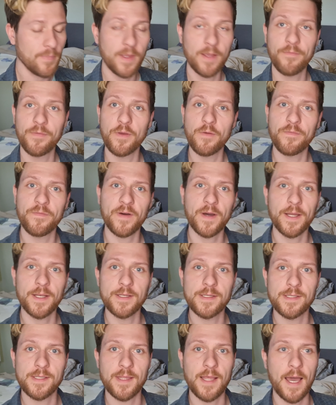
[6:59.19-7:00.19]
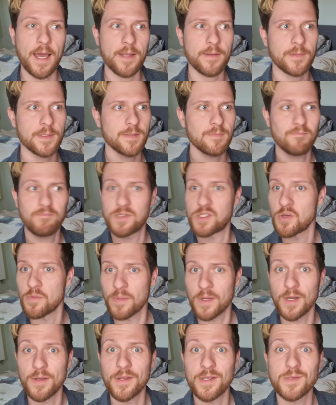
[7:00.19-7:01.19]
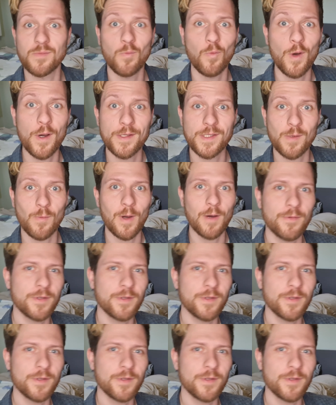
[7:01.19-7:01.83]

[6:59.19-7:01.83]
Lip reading: If you find that super glue doesn't work so